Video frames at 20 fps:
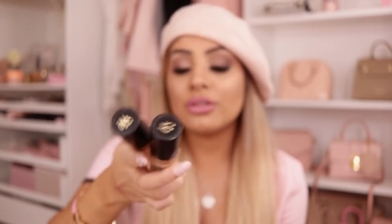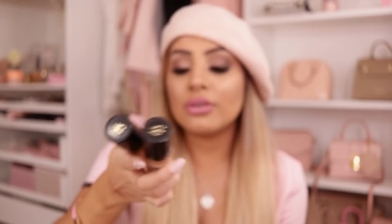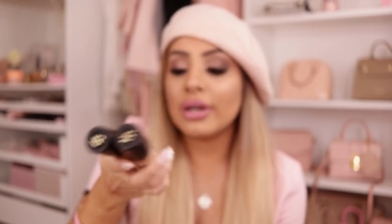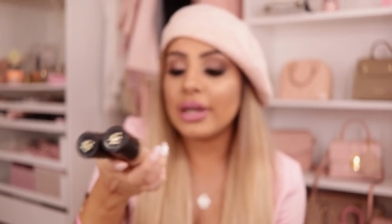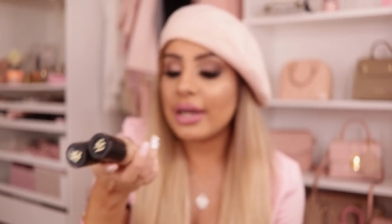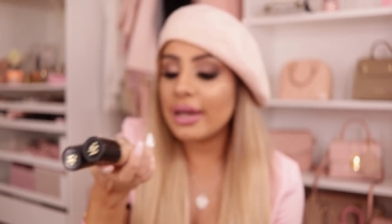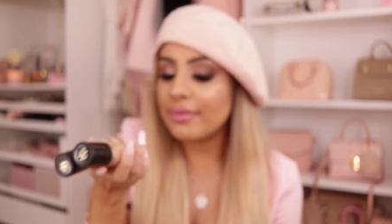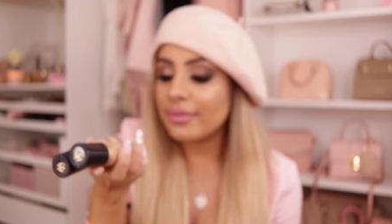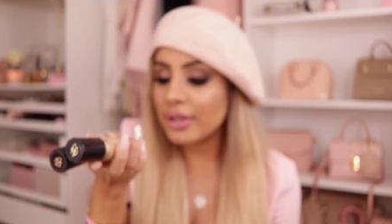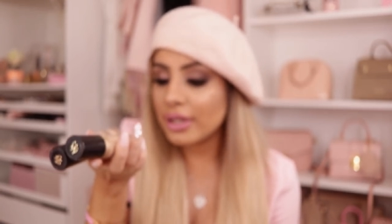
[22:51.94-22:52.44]
So I
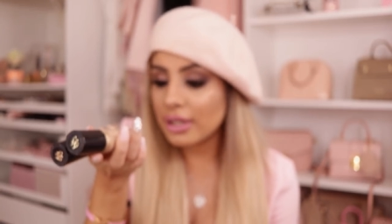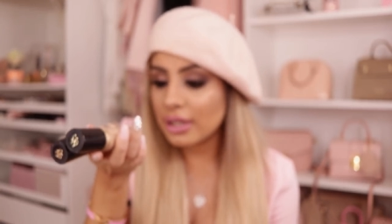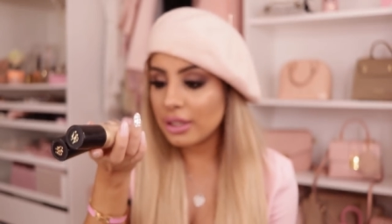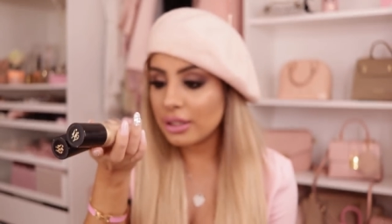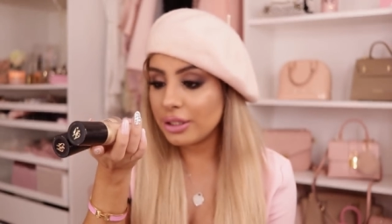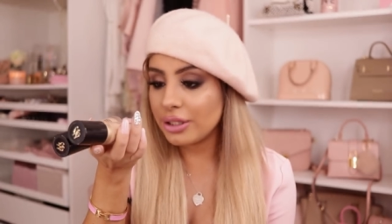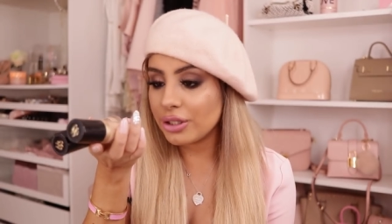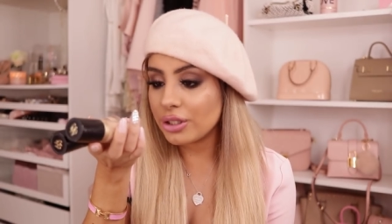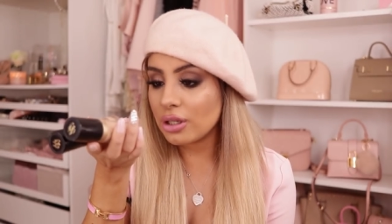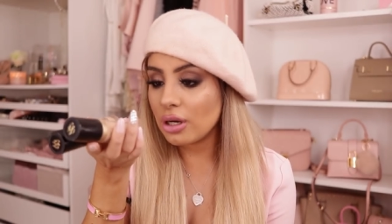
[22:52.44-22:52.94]
have the
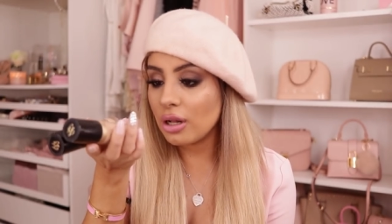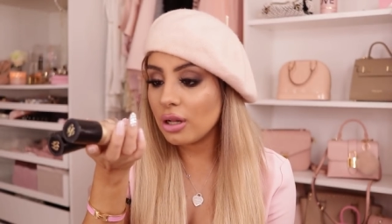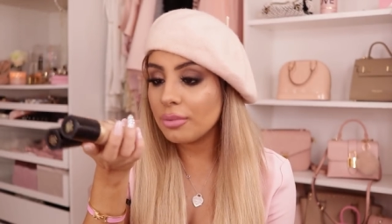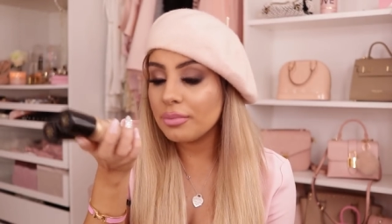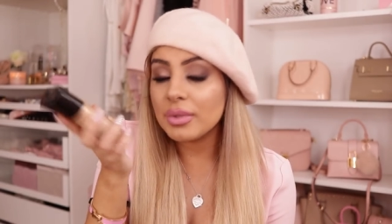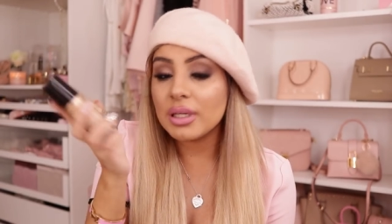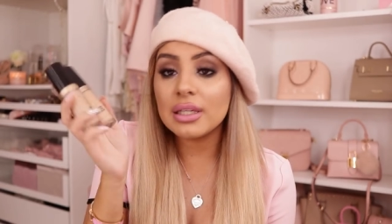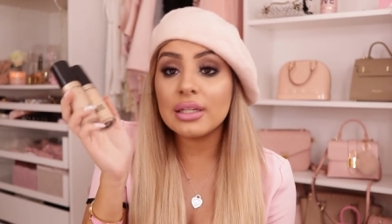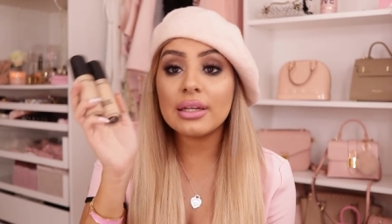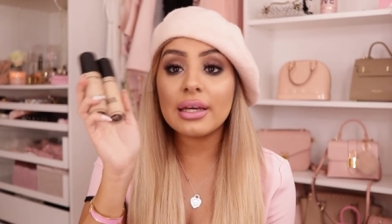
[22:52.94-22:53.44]
colors
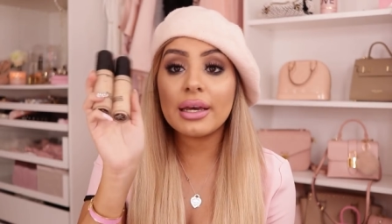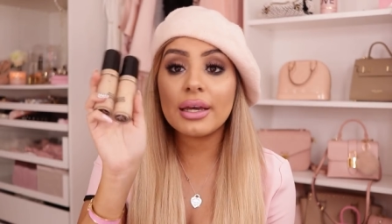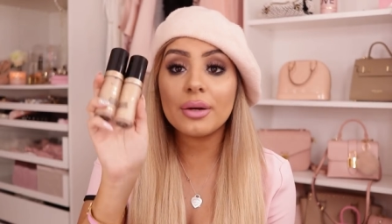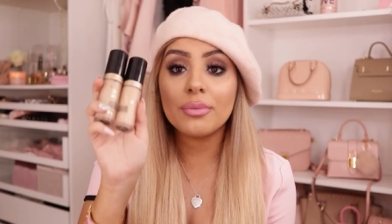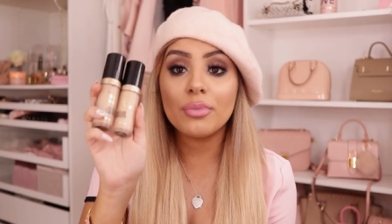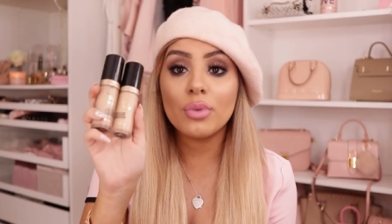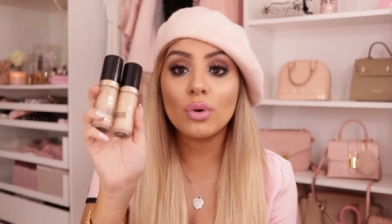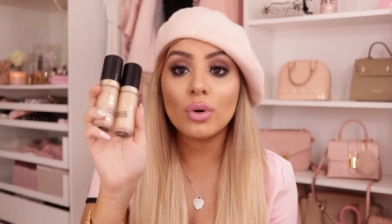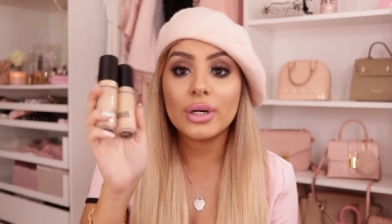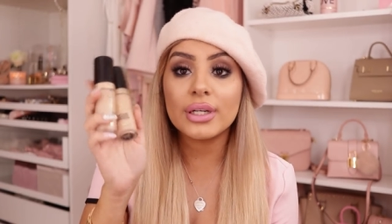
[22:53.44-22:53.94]
Almond
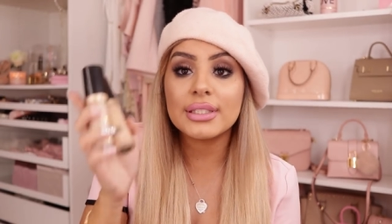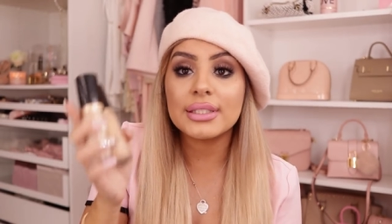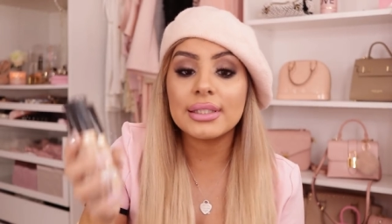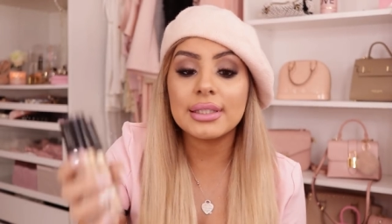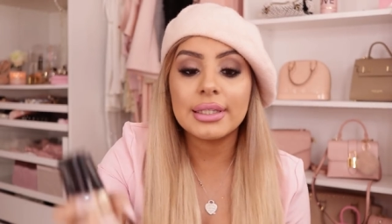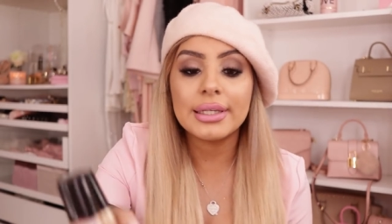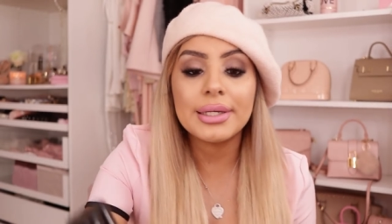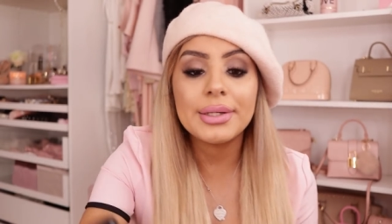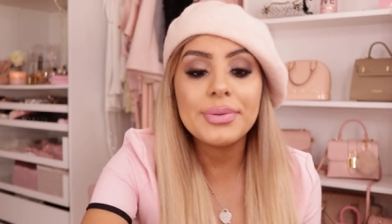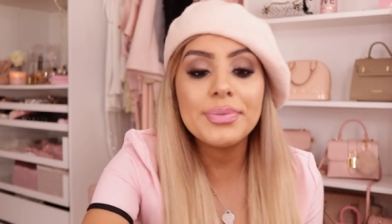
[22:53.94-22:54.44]
and
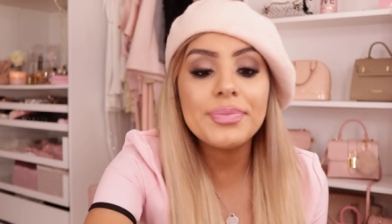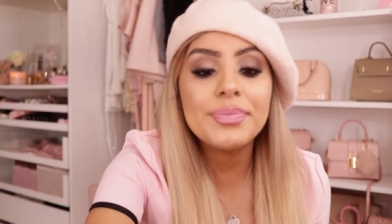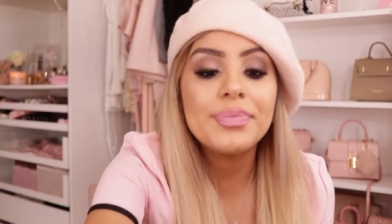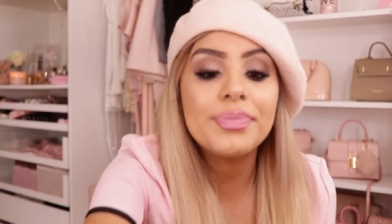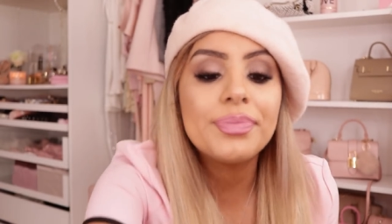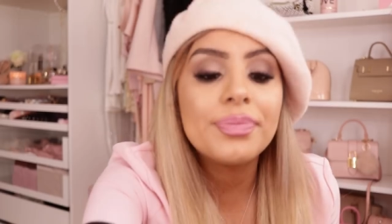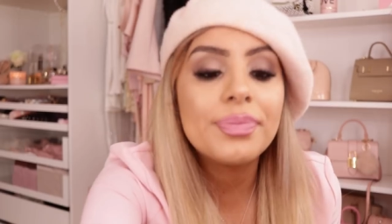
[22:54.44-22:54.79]
Porcelain